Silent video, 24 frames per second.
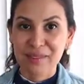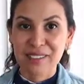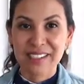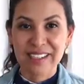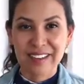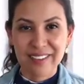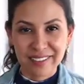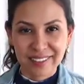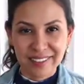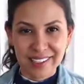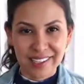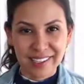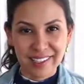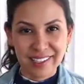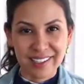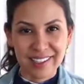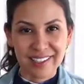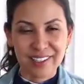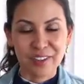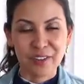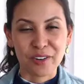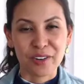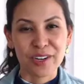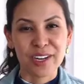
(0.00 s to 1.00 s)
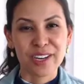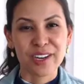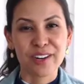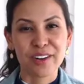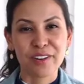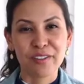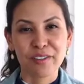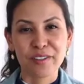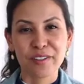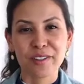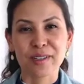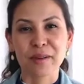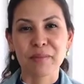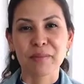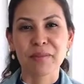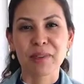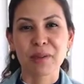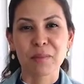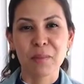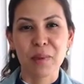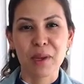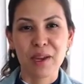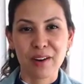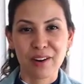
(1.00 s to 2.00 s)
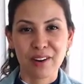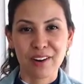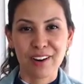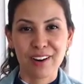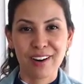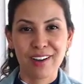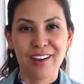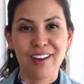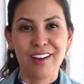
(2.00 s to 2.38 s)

Stephanie, you're here for something bigger.